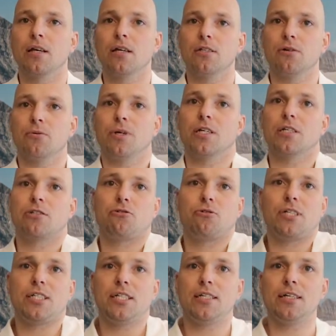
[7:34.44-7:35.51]
So we're going to
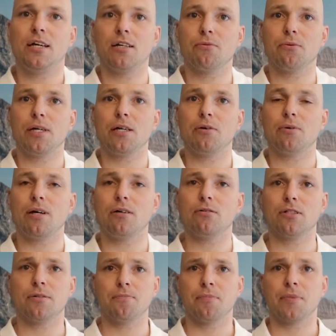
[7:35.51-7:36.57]
stretch it the other way
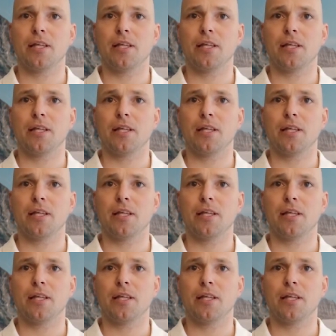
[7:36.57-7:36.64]
around,